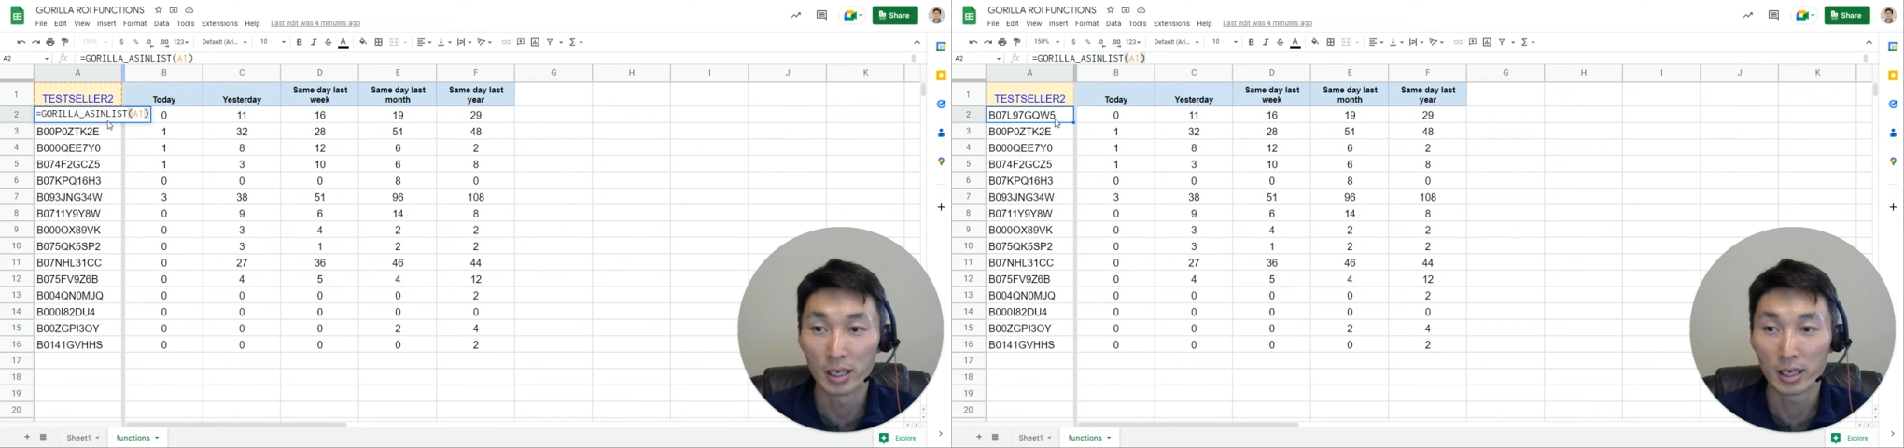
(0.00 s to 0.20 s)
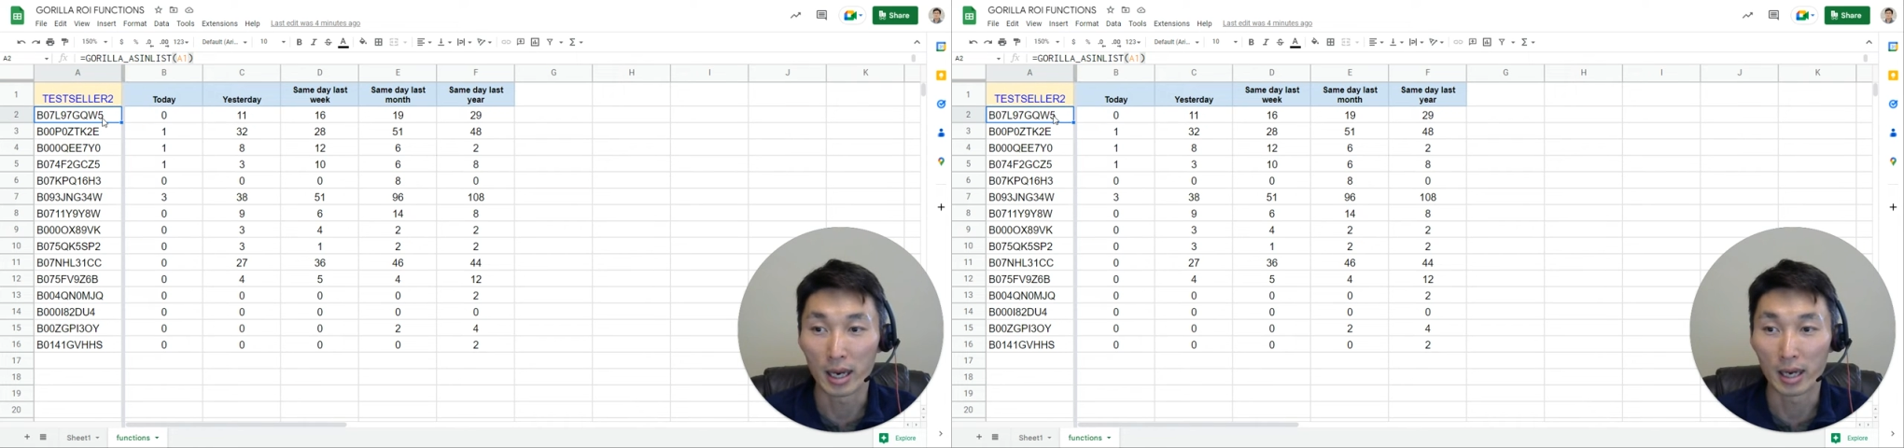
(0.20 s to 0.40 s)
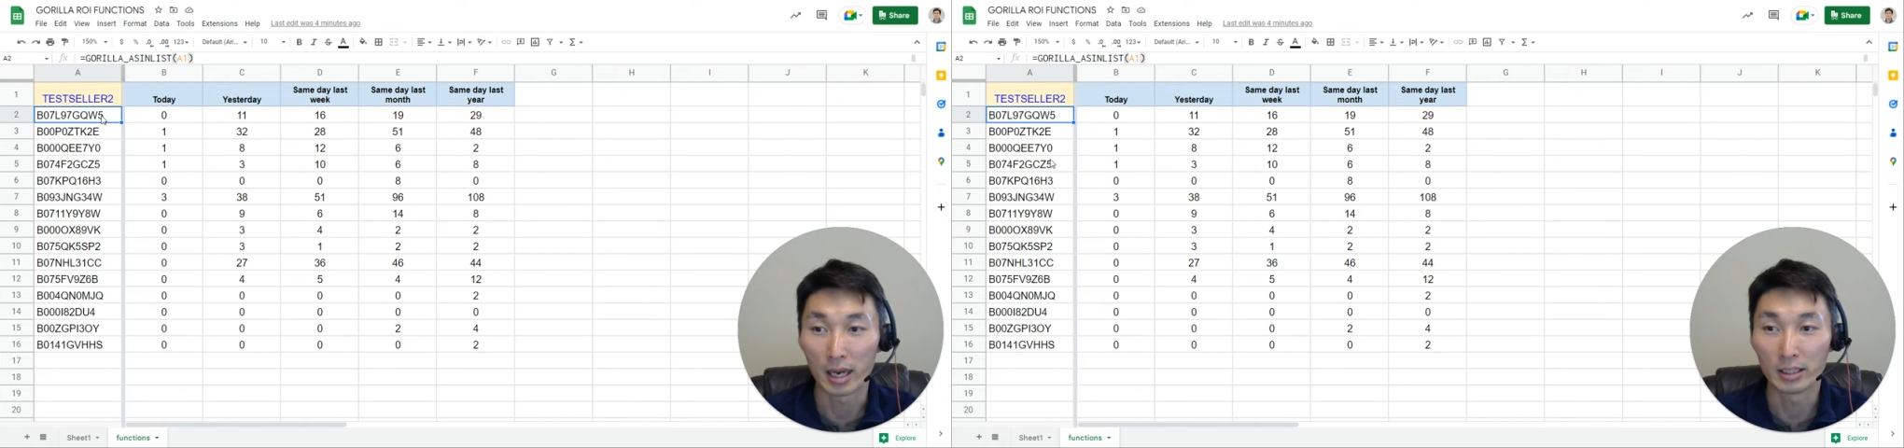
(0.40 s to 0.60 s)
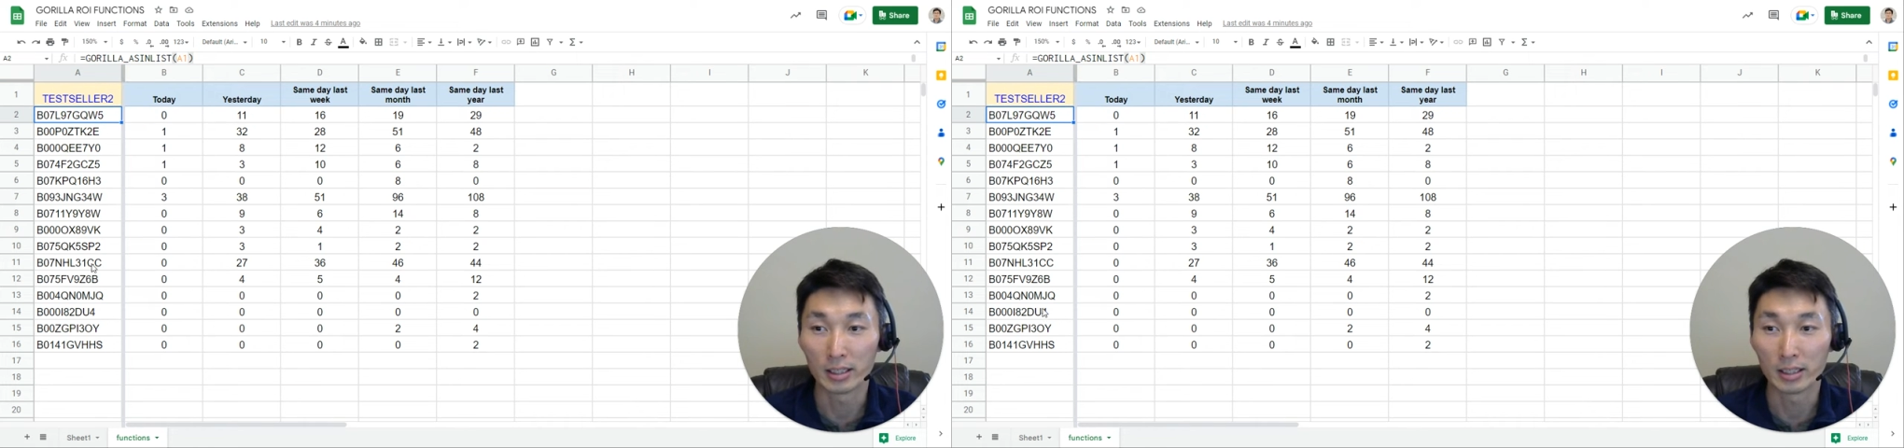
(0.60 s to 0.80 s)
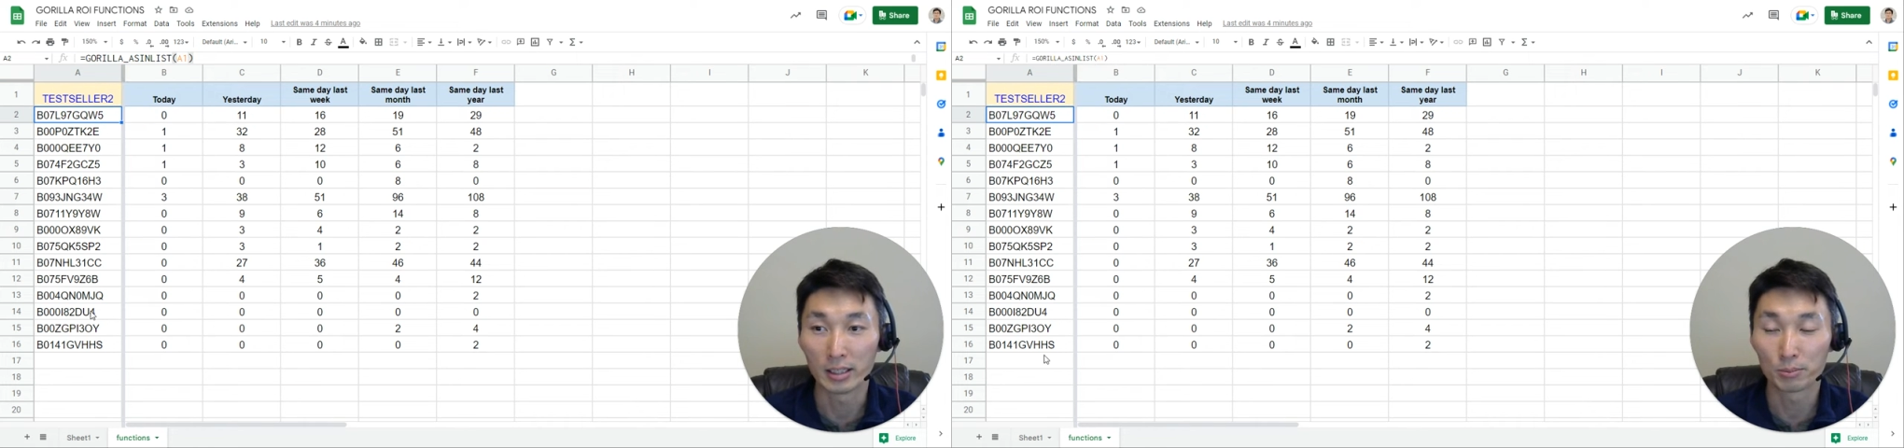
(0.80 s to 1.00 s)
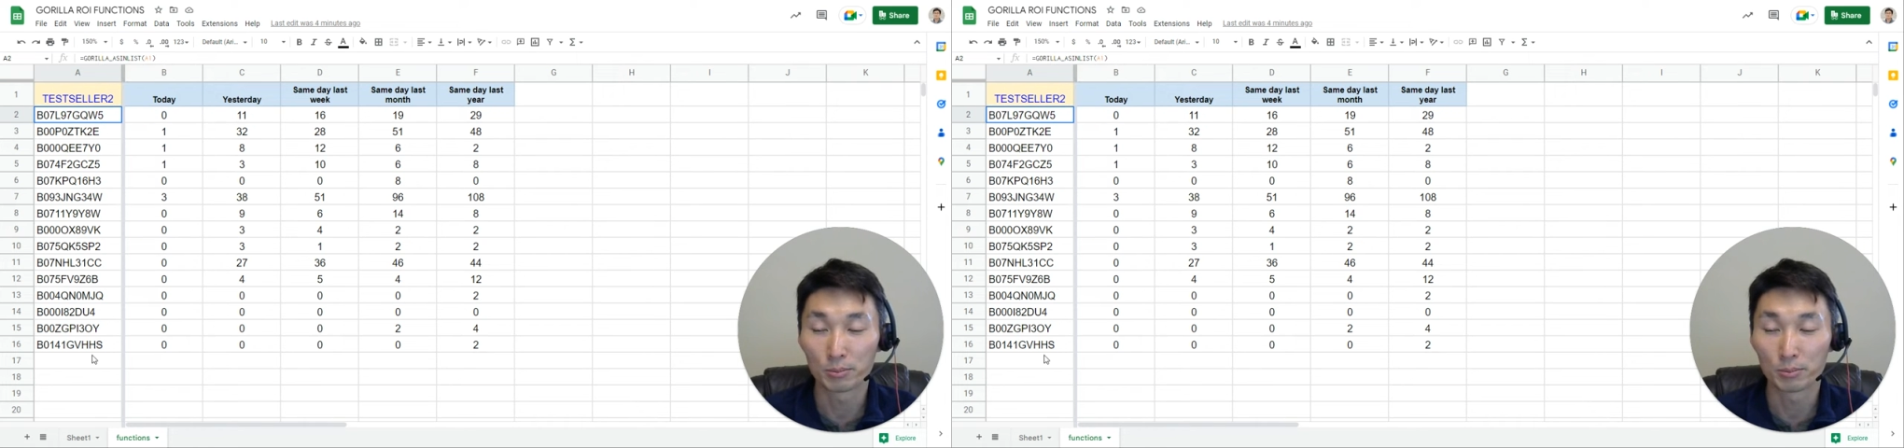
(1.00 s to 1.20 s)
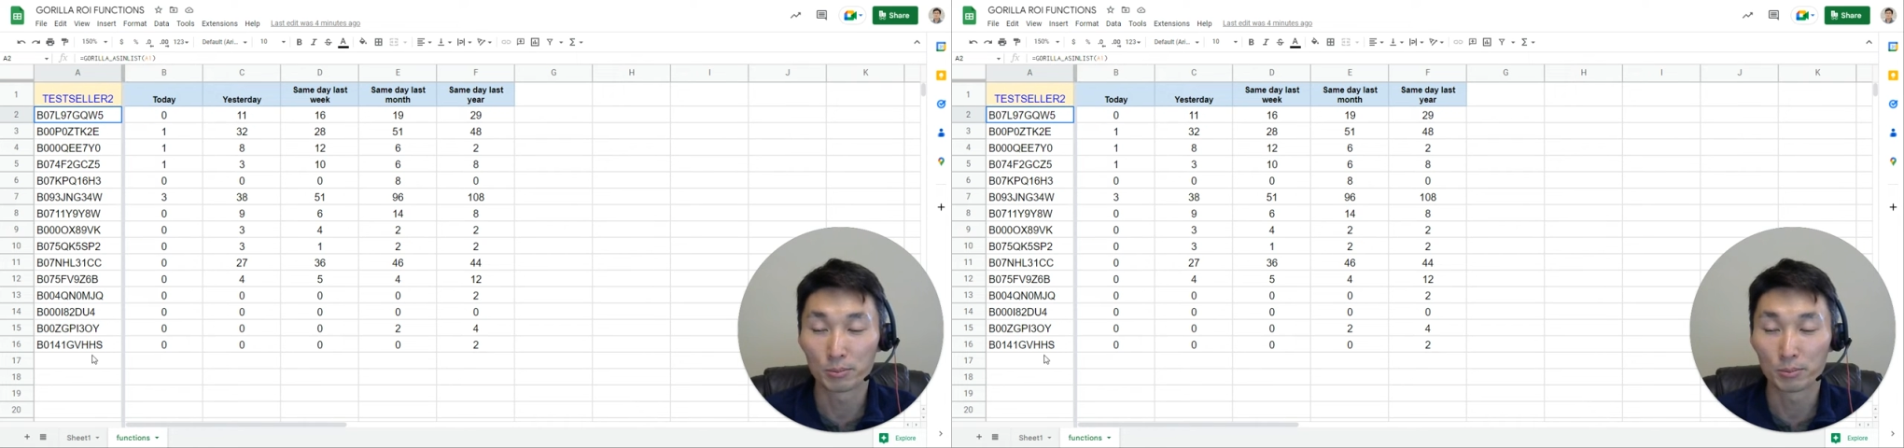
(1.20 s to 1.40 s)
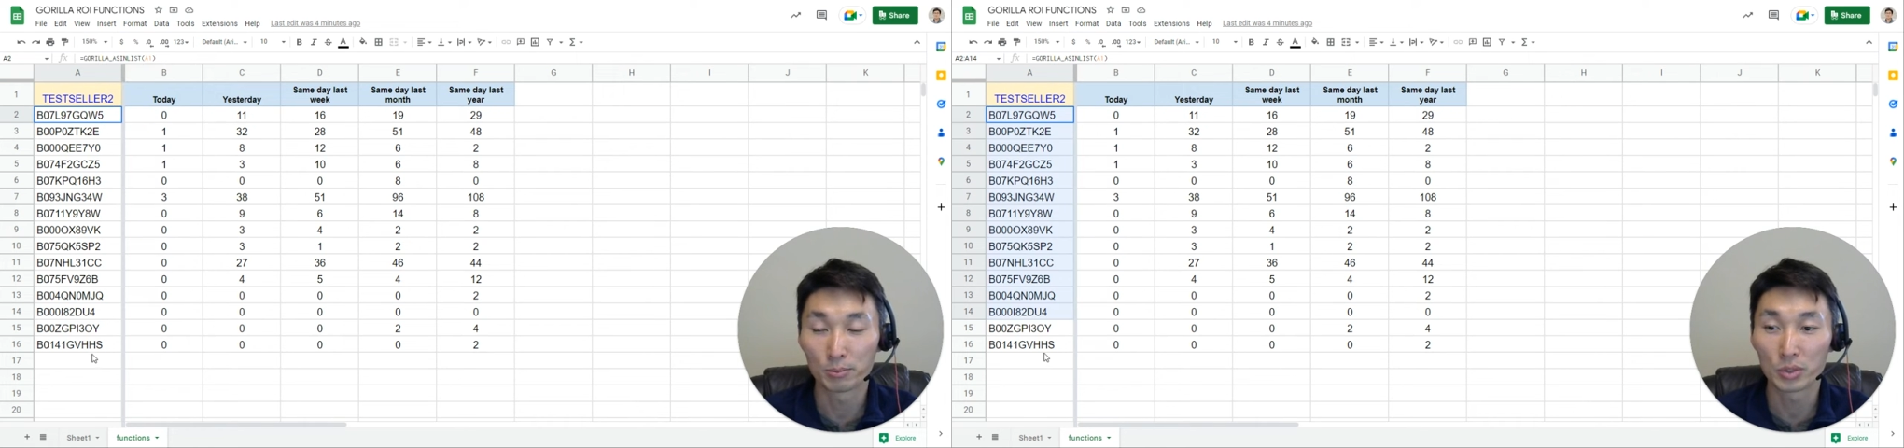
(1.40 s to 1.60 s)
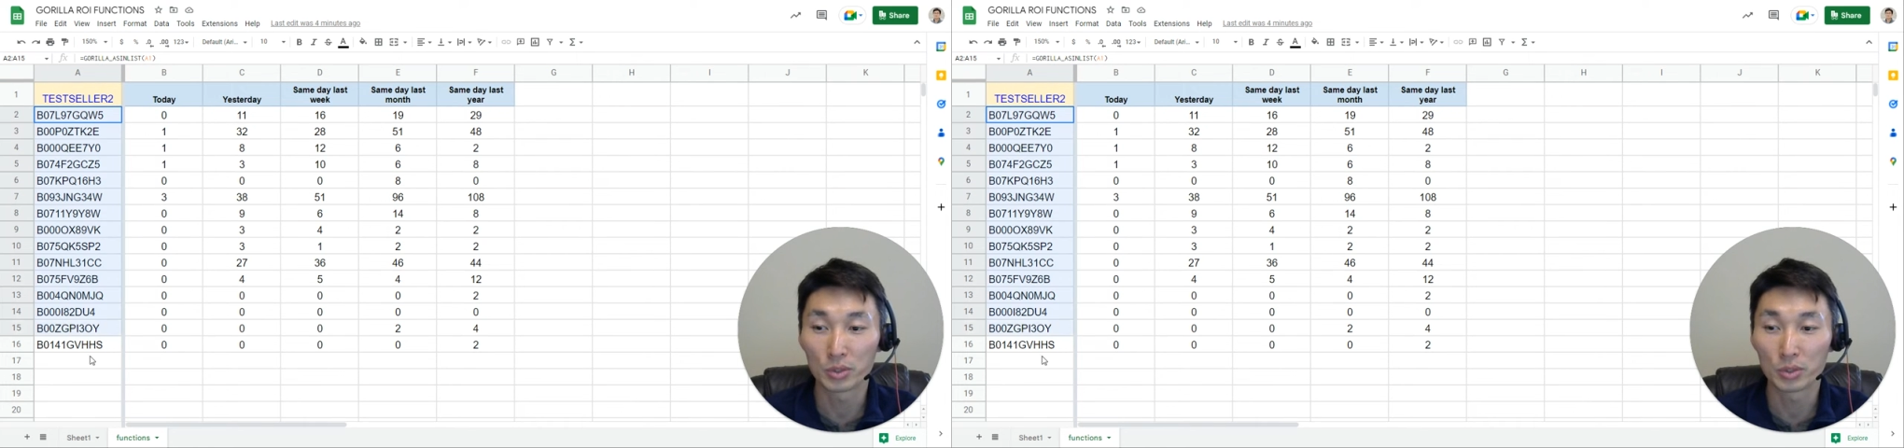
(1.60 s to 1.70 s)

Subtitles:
and it pulls in